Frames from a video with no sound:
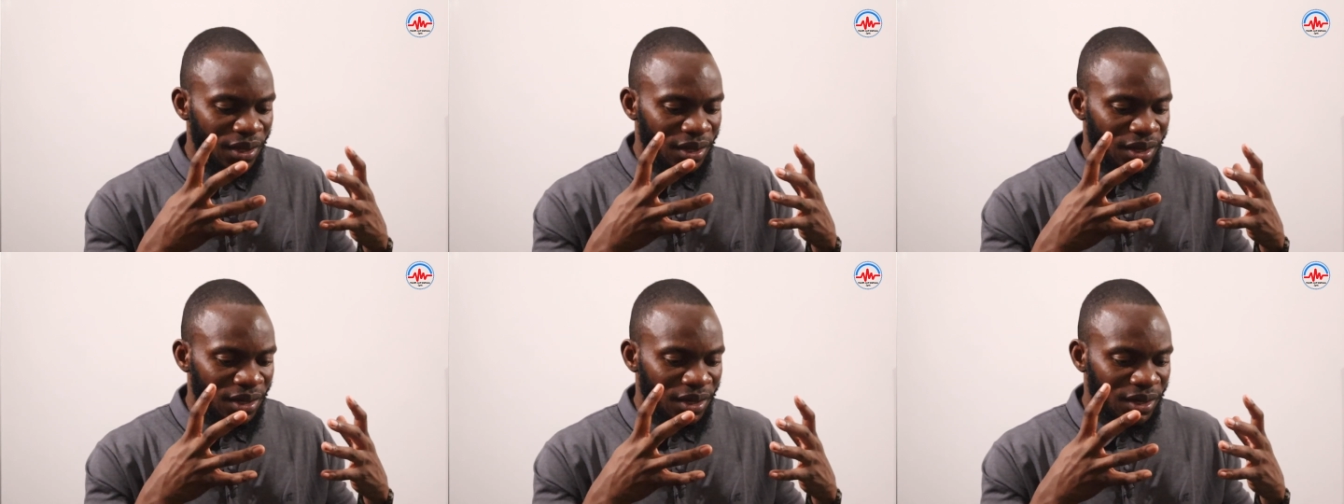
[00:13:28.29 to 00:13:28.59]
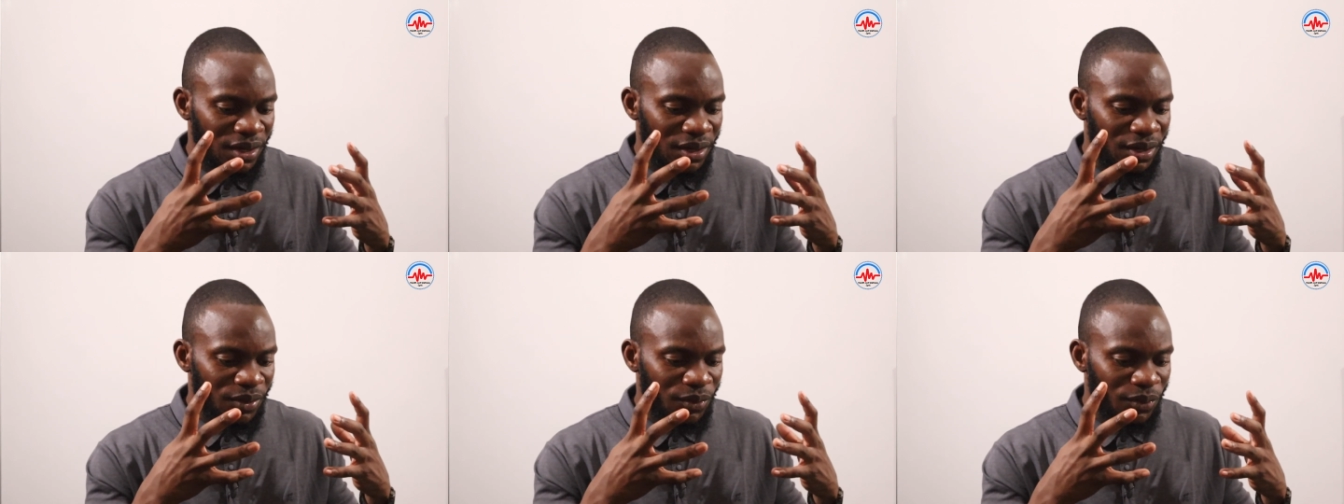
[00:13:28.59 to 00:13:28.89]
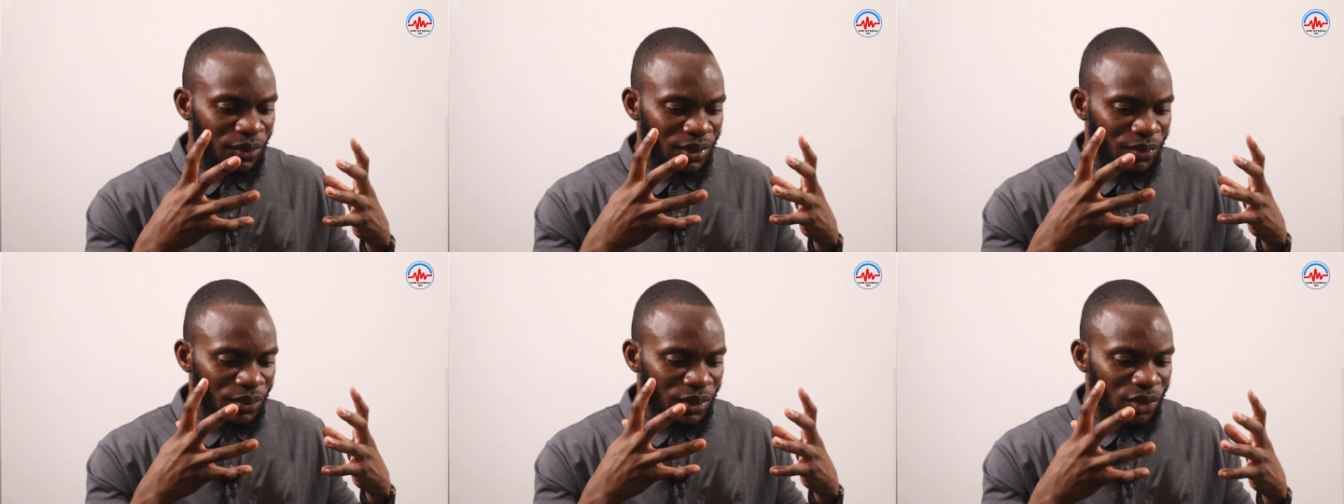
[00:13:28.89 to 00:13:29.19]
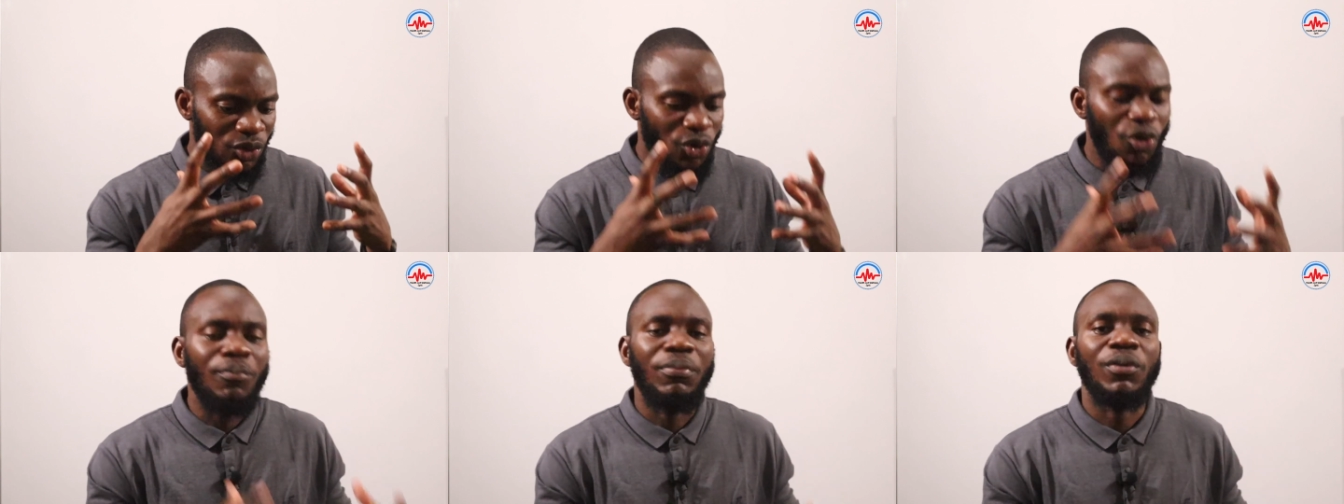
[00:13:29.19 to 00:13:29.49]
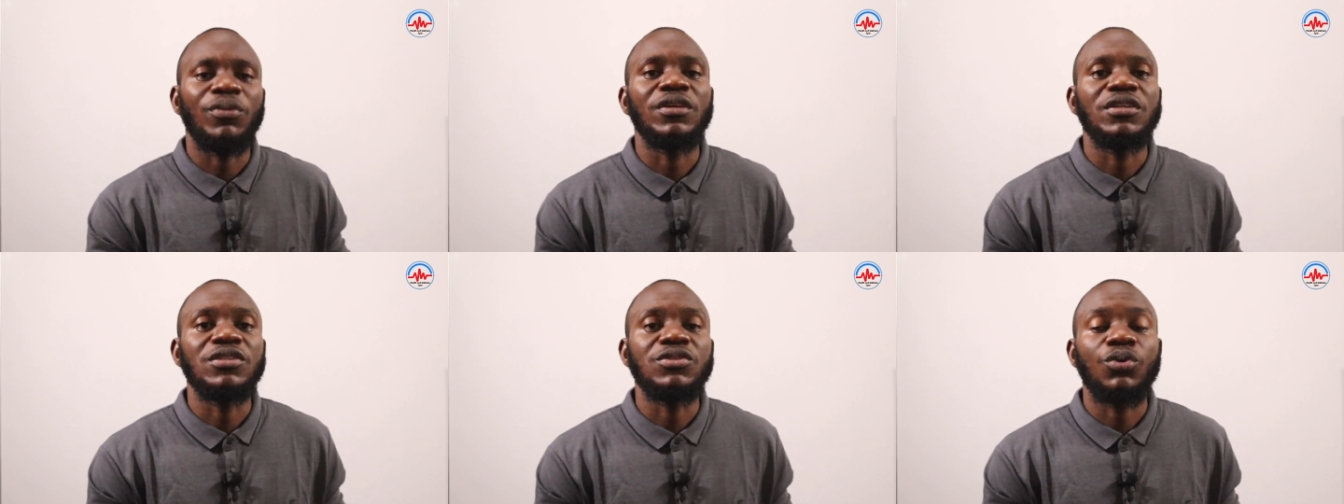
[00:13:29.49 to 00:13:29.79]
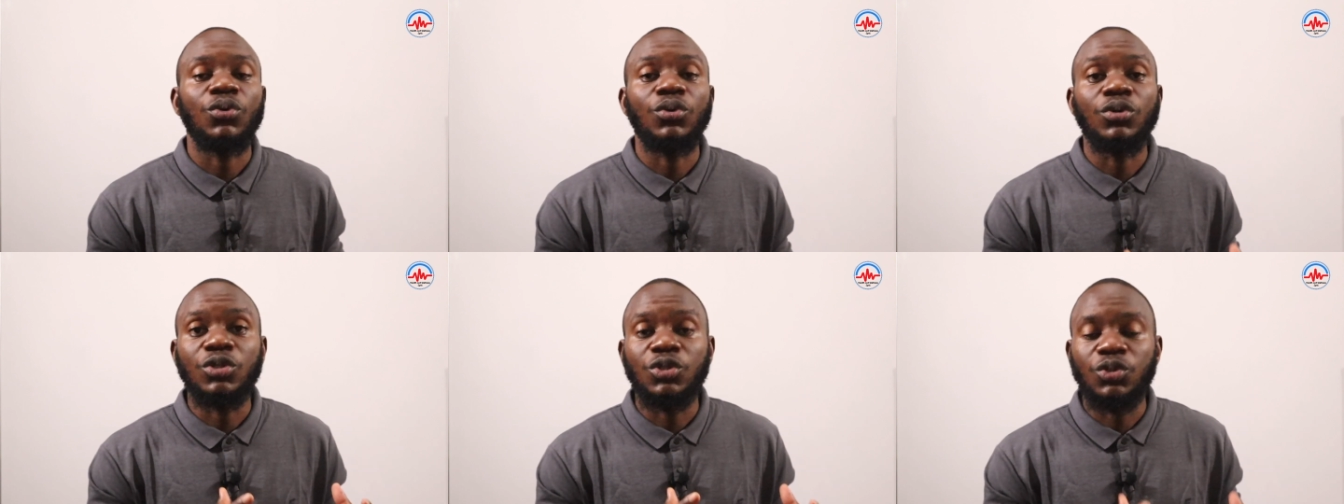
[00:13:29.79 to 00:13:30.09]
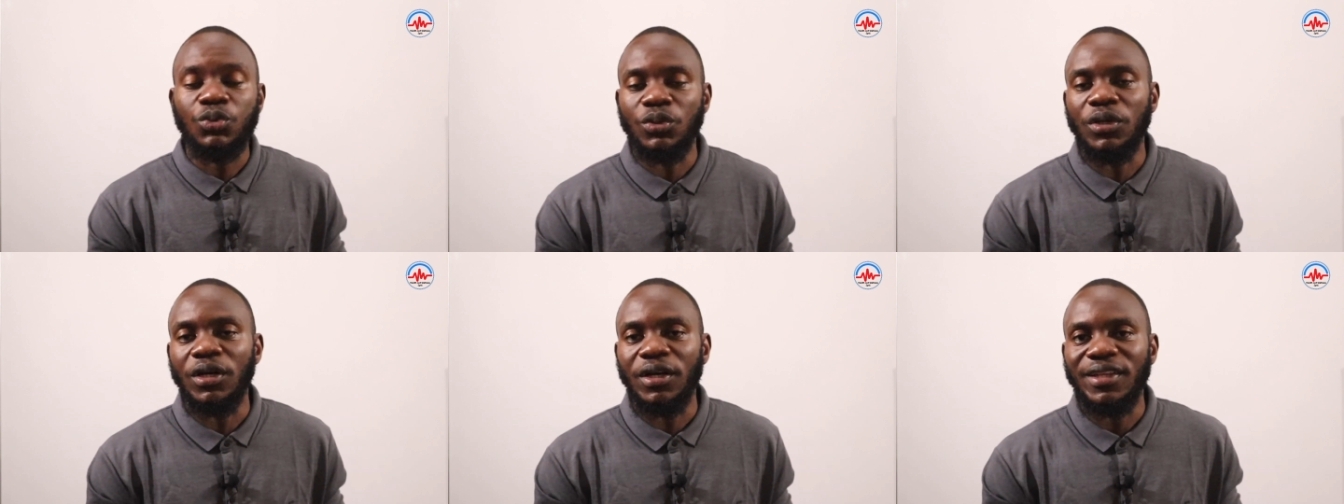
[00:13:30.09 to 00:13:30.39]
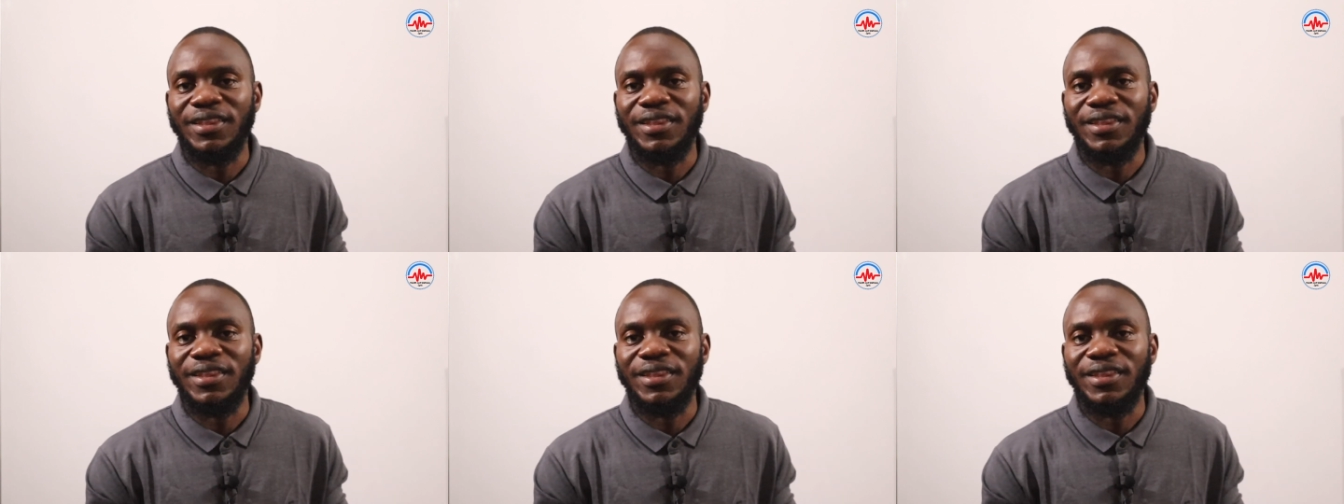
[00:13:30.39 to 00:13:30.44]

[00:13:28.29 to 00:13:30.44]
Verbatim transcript: uh, one, one compound that is called sugar.